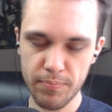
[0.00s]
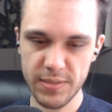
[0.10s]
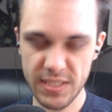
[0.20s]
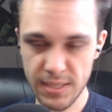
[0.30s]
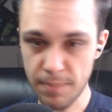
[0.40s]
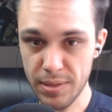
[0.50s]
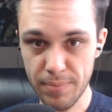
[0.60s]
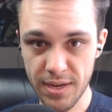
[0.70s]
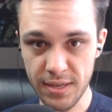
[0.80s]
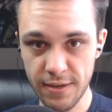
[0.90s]
simply
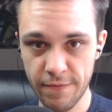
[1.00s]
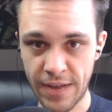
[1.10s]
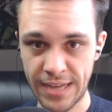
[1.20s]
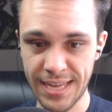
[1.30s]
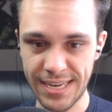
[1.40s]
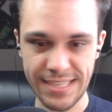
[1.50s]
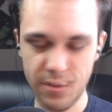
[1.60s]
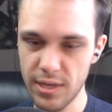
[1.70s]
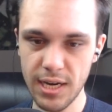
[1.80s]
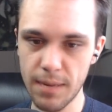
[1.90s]
because of the fact that he's
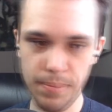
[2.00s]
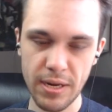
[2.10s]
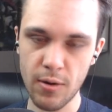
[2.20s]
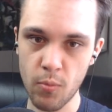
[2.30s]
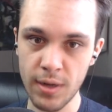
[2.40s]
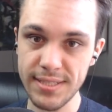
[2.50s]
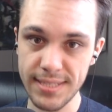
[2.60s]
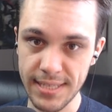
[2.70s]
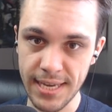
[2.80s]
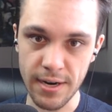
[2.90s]
only going to appear
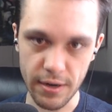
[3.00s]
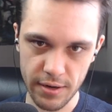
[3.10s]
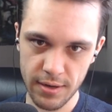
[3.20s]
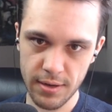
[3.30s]
once a year,